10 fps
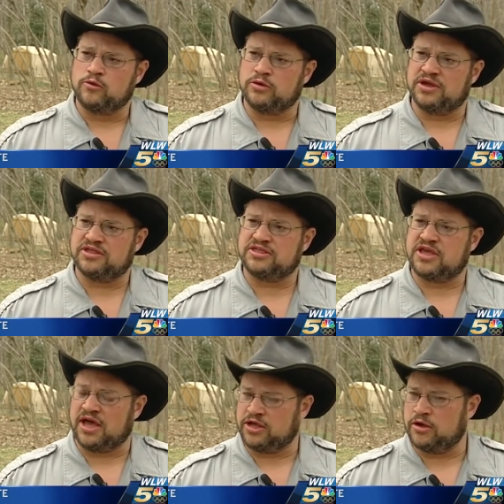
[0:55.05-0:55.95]
with
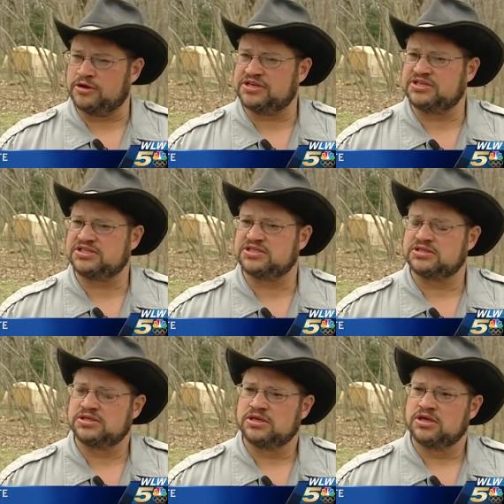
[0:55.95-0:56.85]

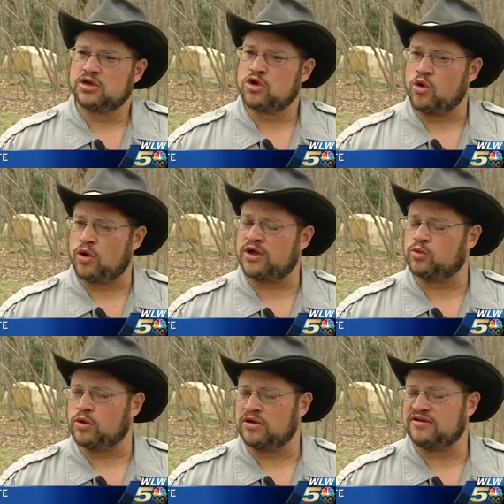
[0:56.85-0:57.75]
coyotes, coy
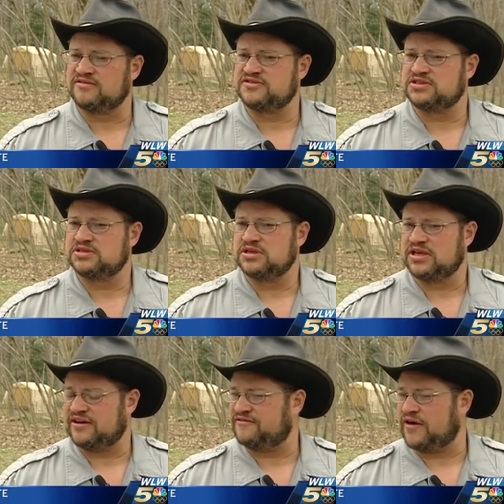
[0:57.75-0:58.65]
wolves
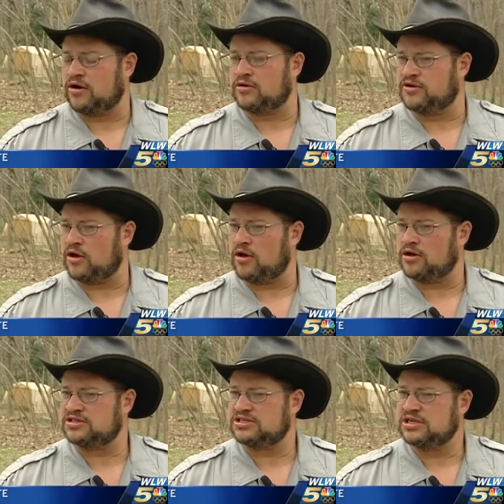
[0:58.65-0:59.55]
and feral
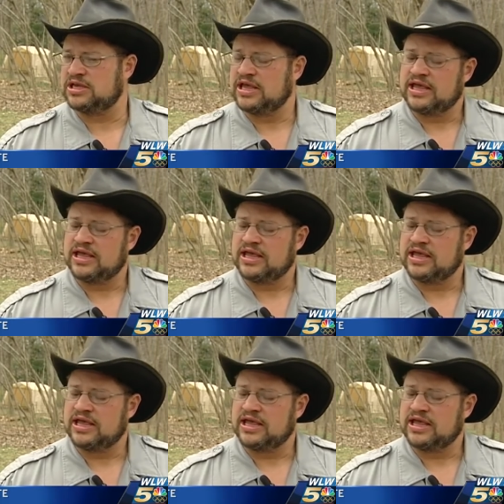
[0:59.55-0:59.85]
dogs,